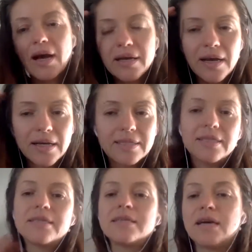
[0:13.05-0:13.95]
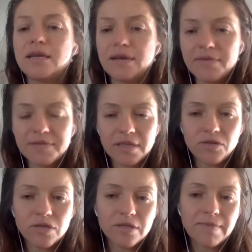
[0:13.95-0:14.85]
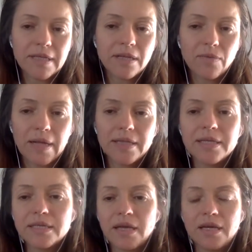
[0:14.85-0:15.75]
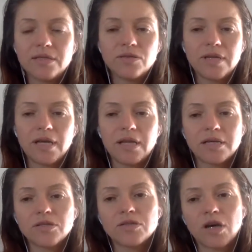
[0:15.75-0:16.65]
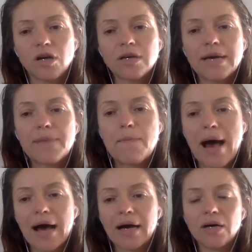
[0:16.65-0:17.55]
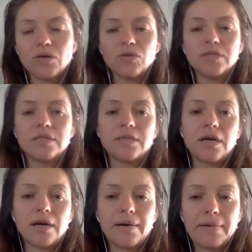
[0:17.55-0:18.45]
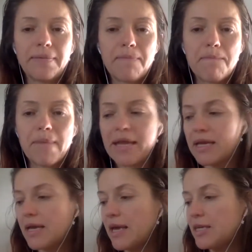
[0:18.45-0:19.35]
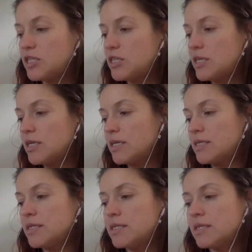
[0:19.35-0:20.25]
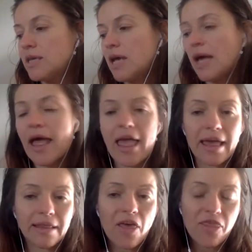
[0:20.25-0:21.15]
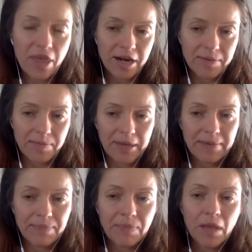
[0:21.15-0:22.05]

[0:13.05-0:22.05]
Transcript: Hi guys, this is Anna with Solutions Mental Wellness, and today I'd like to talk about medications and therapy.